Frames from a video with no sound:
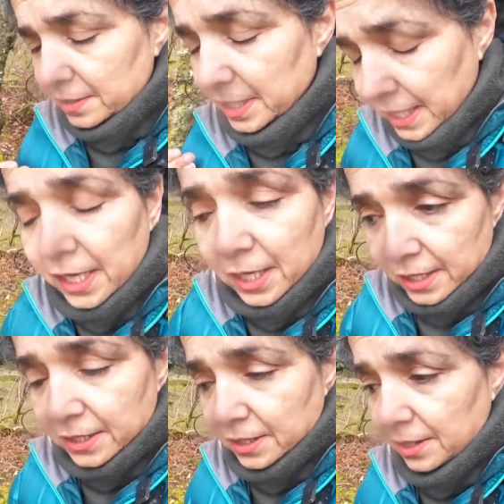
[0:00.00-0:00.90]

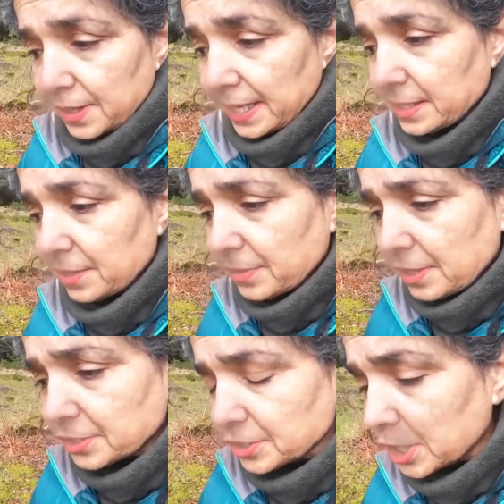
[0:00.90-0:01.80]
years that there
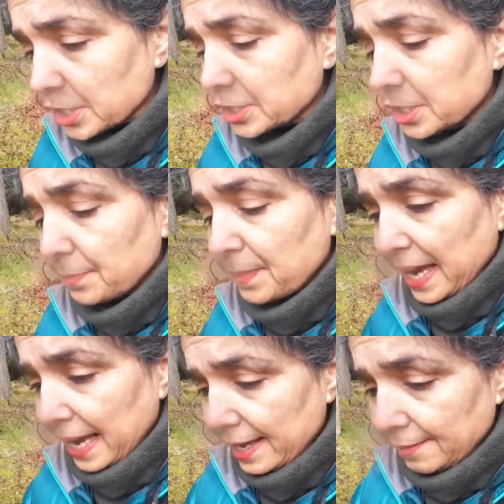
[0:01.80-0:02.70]
are certain
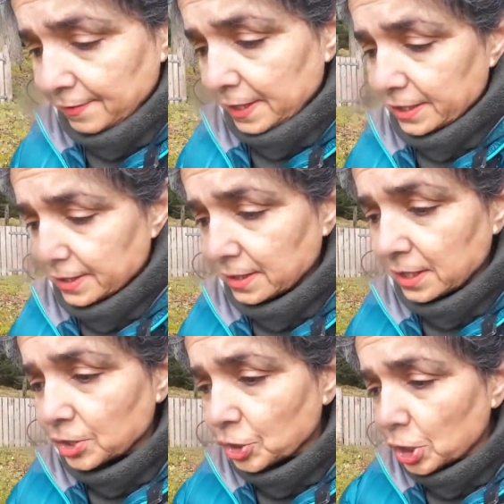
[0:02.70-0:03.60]
behaviours,
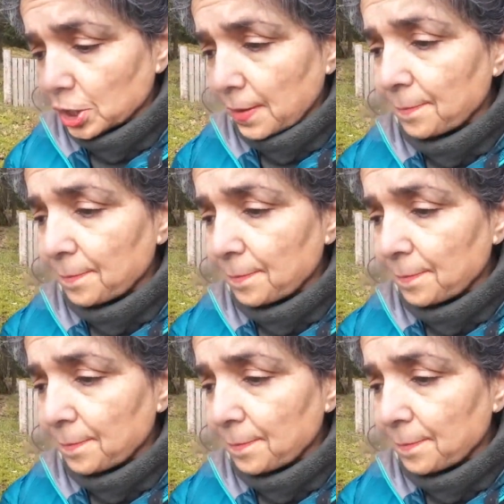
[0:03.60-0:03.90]
certain